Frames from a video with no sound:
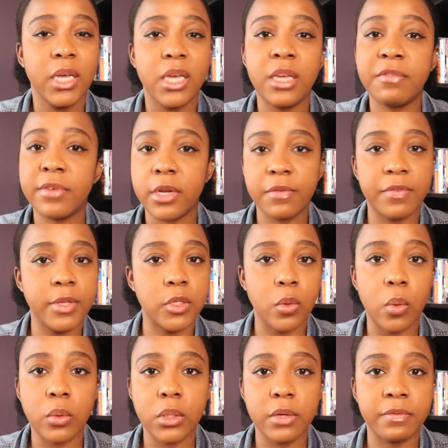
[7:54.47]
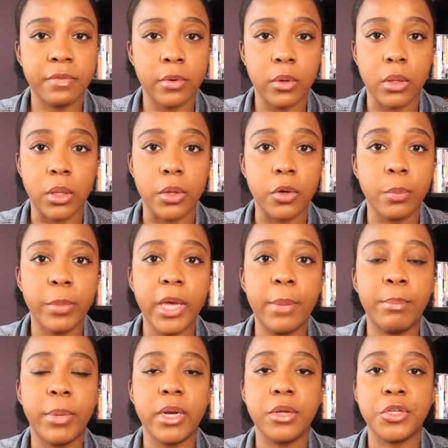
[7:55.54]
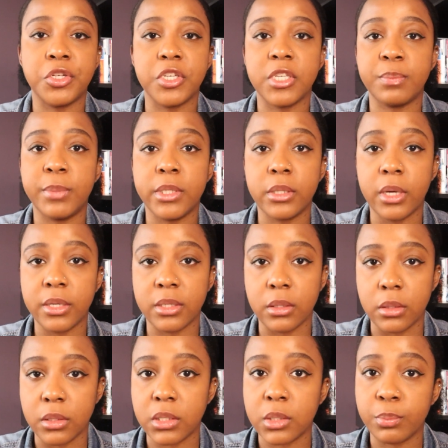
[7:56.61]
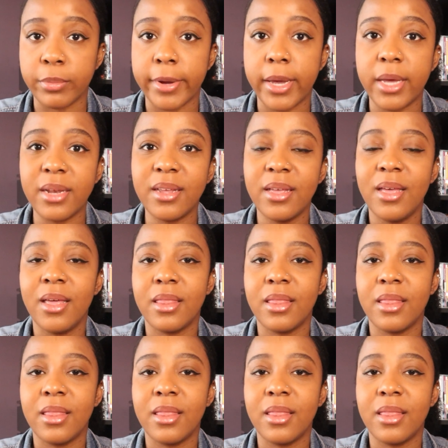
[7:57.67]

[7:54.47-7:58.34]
even if it's only for a little bit, but it's just because of the spread.